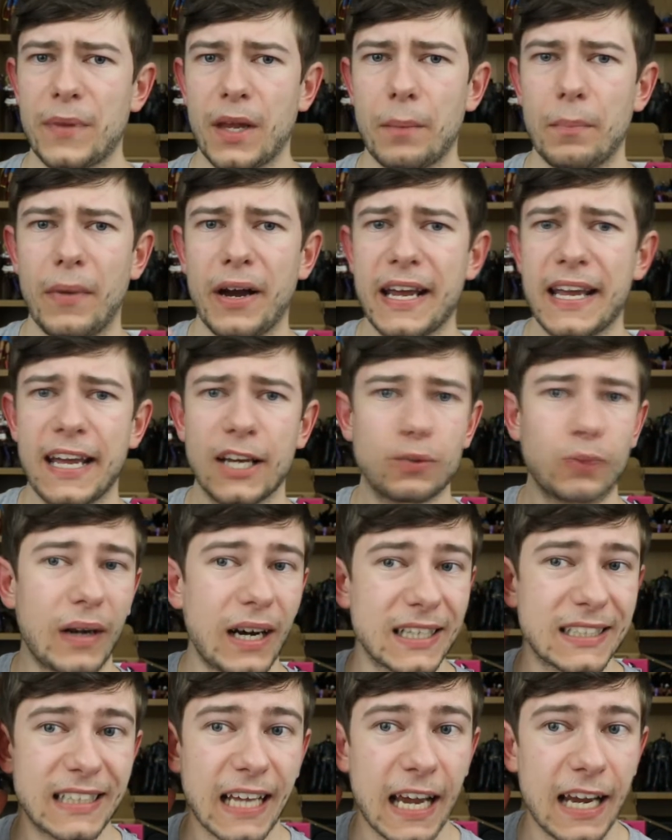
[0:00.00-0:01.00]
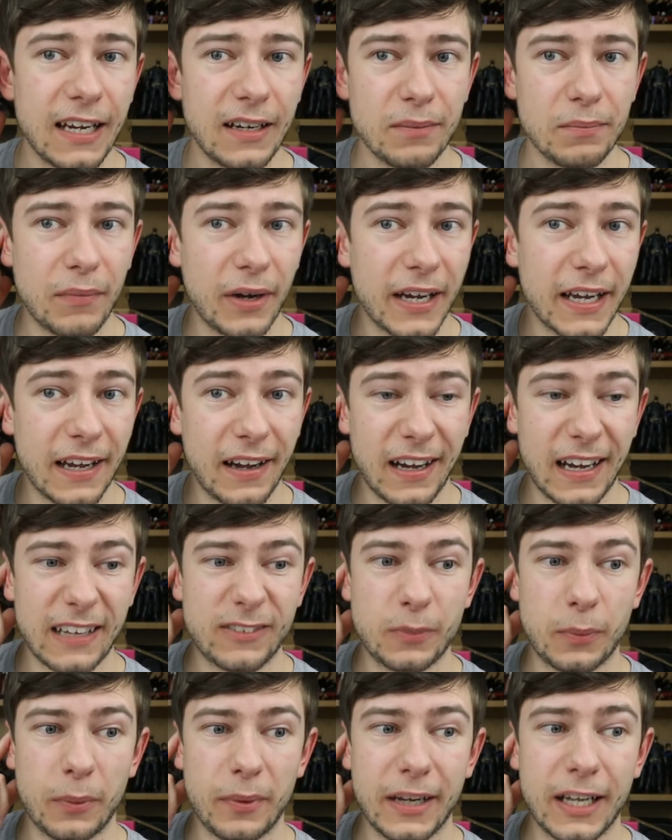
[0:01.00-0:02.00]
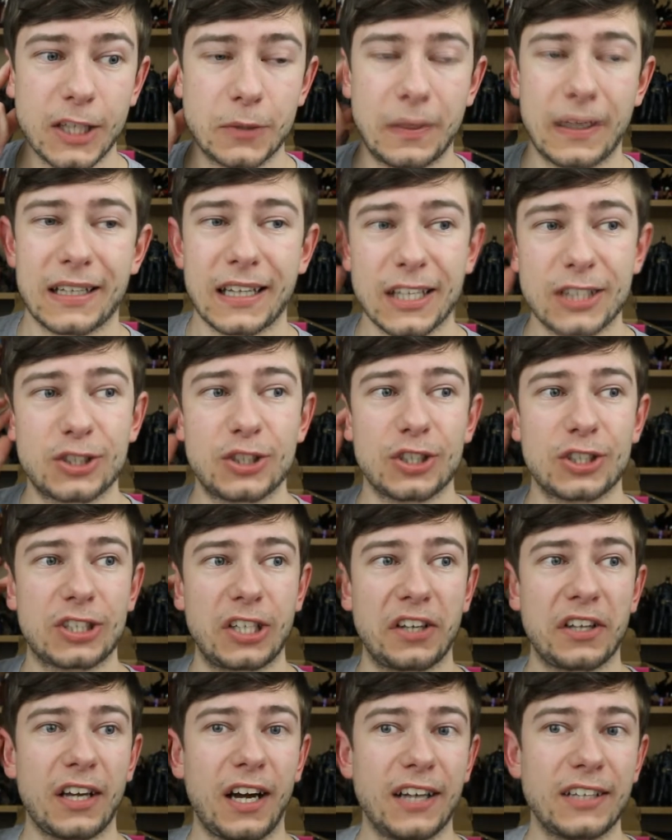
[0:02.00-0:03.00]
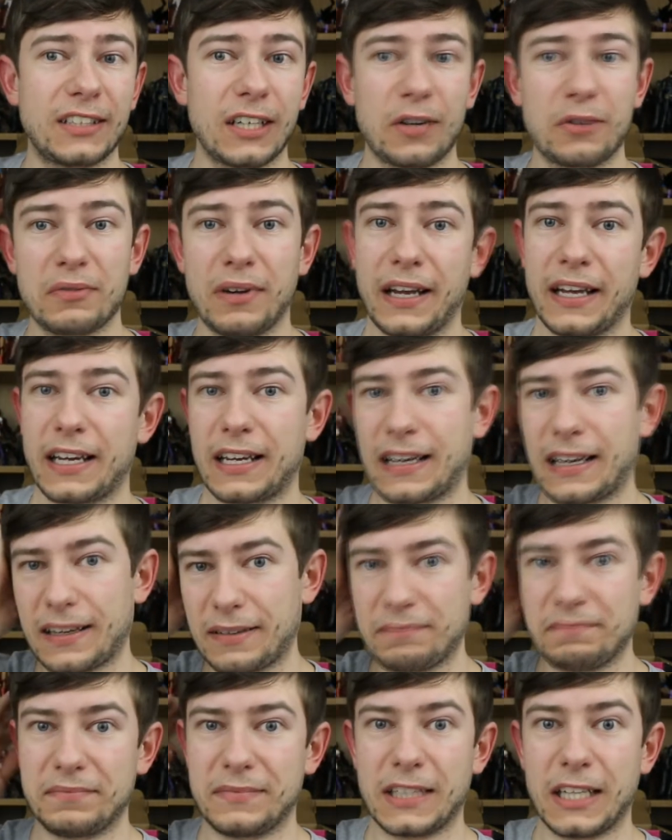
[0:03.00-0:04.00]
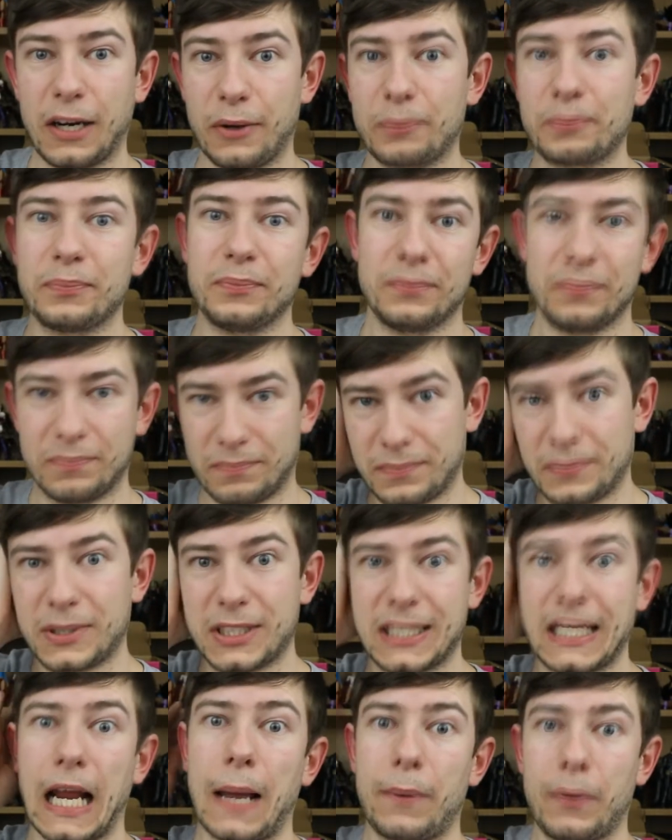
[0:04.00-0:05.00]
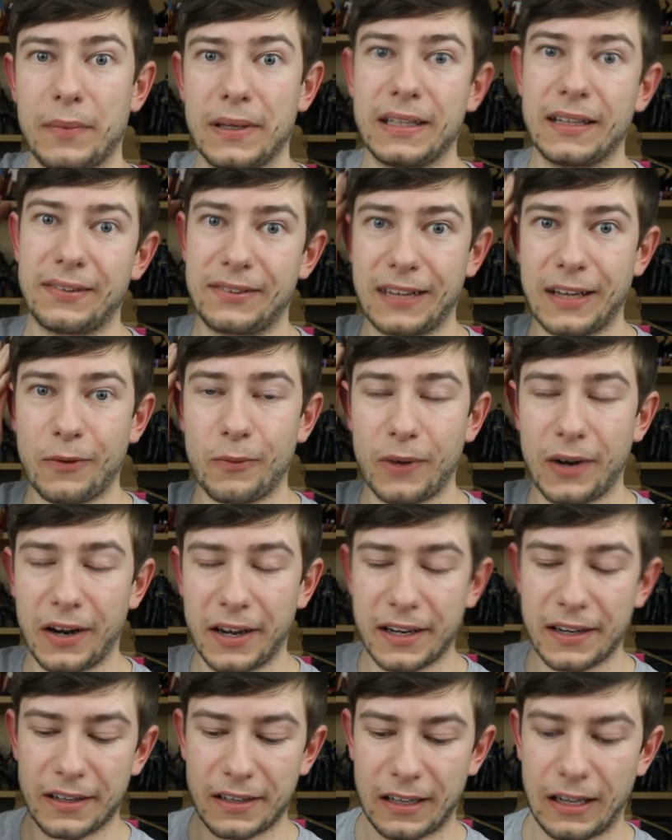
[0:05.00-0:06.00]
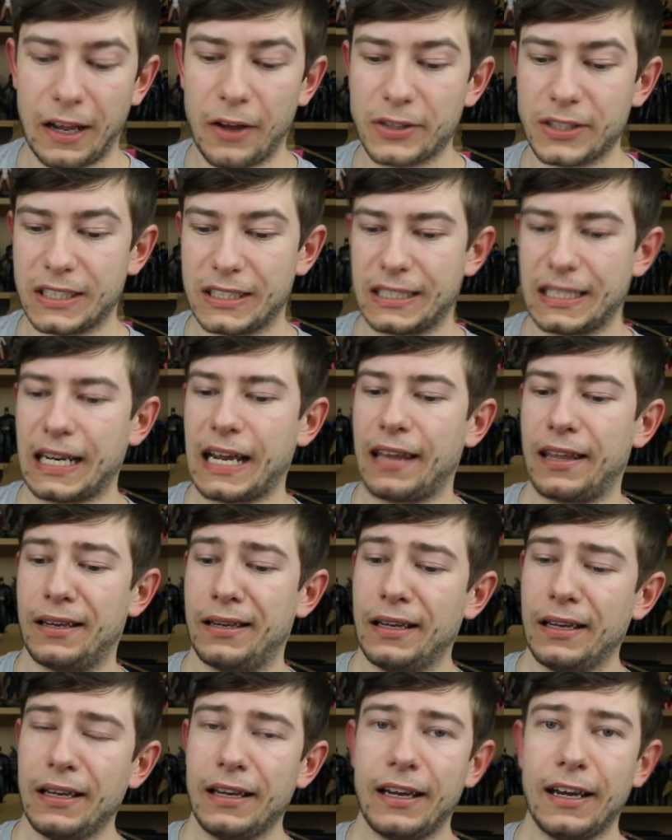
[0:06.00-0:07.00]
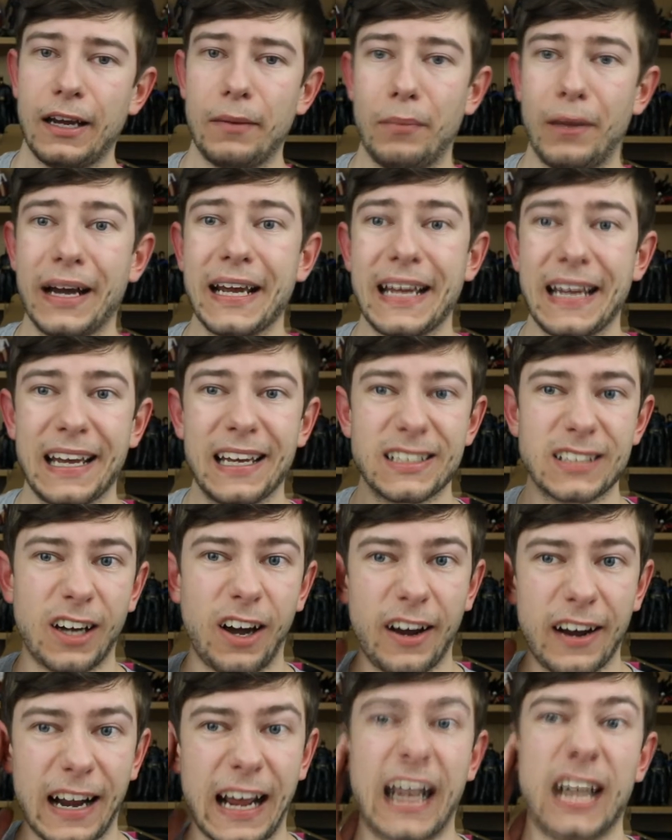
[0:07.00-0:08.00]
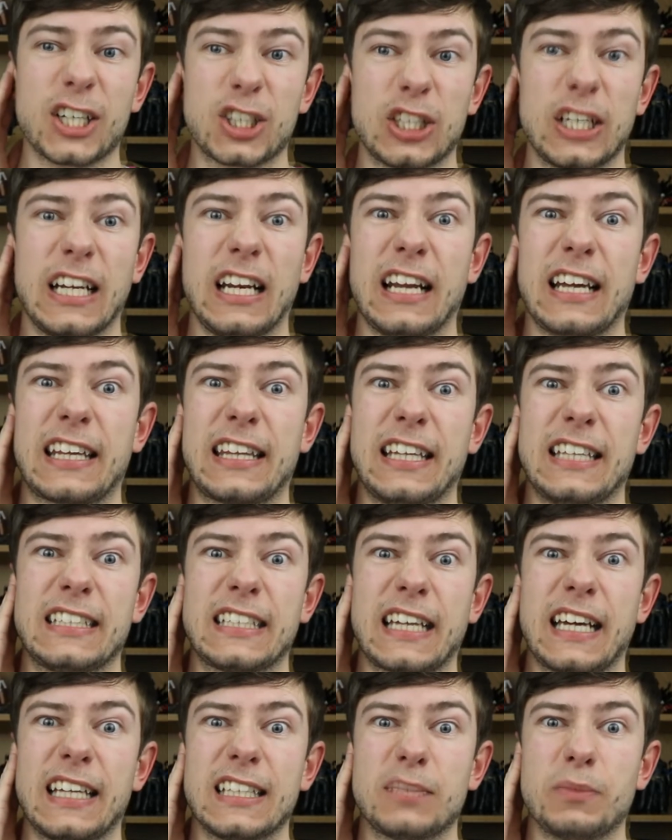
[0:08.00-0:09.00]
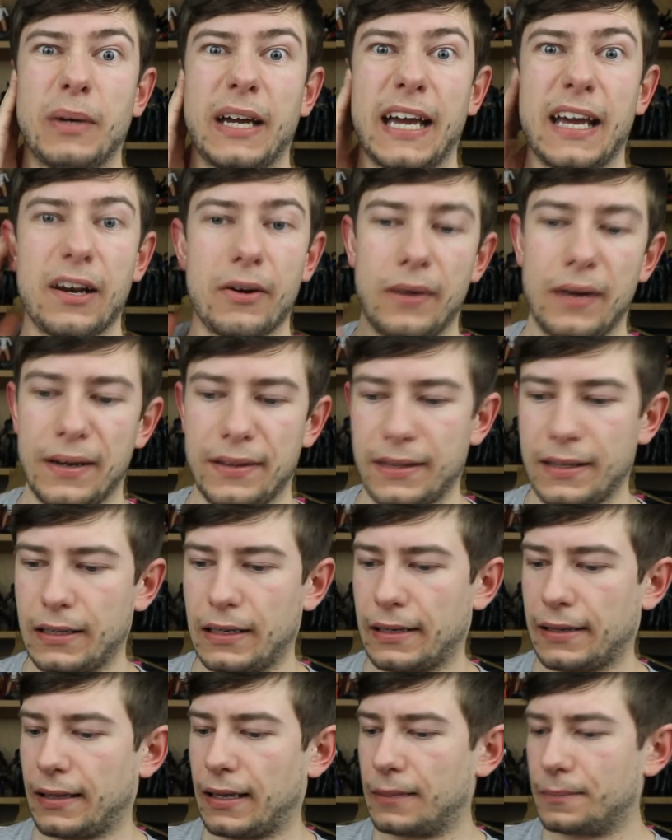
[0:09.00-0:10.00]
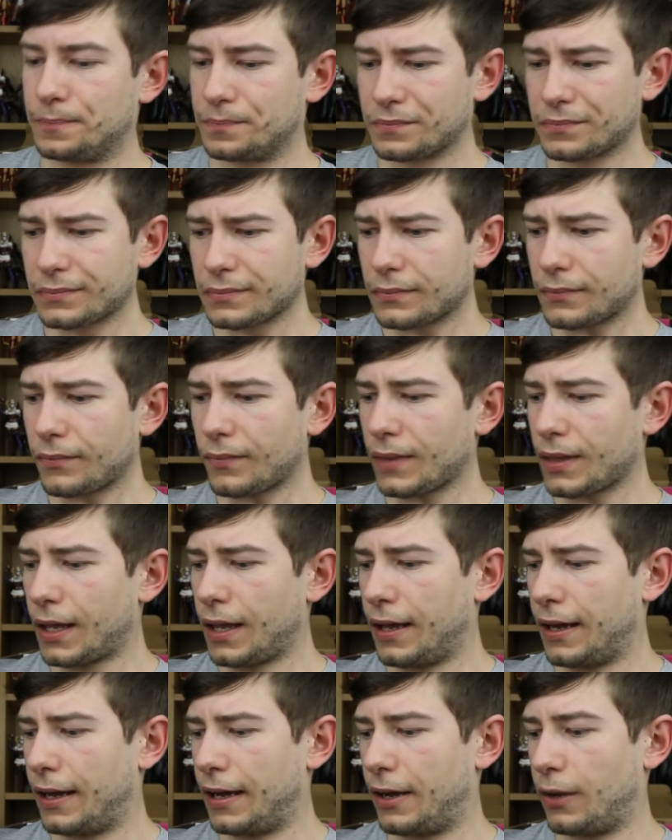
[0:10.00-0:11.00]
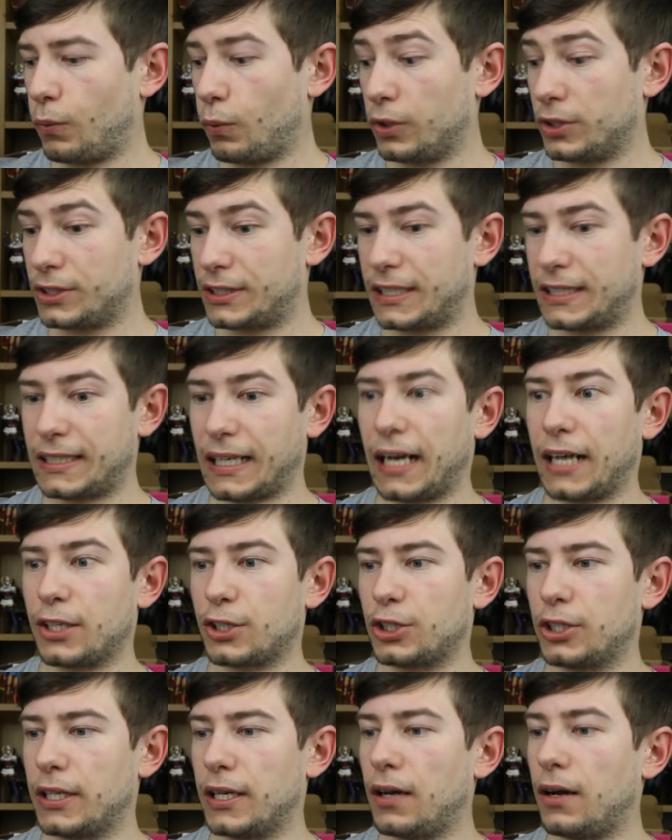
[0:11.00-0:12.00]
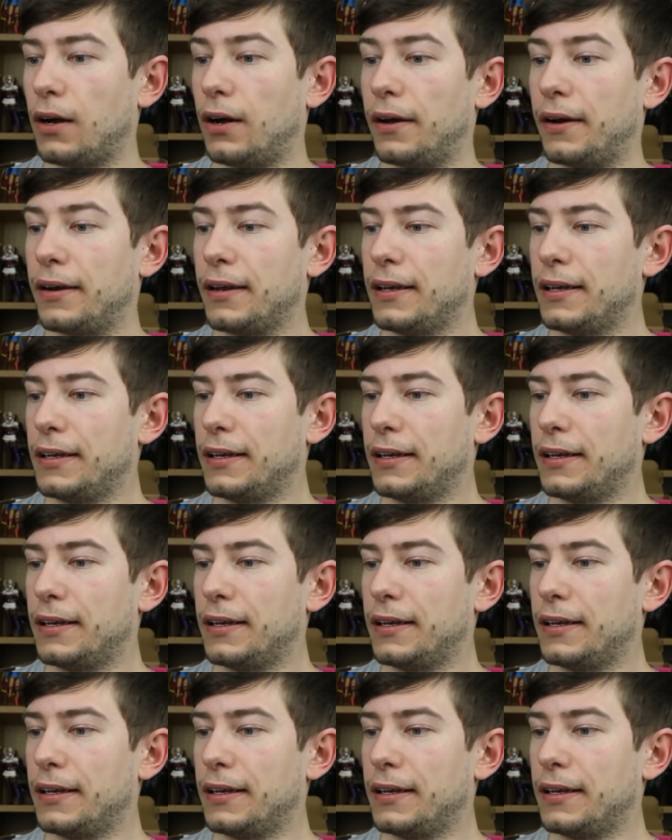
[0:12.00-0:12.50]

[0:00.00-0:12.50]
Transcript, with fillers: my ears, when I say I have to put my ears back, that's just so that I don't, like, you know, snap them in the thing when I close it together. My ears aren't actually like this against my head or anything like that once it's actually on.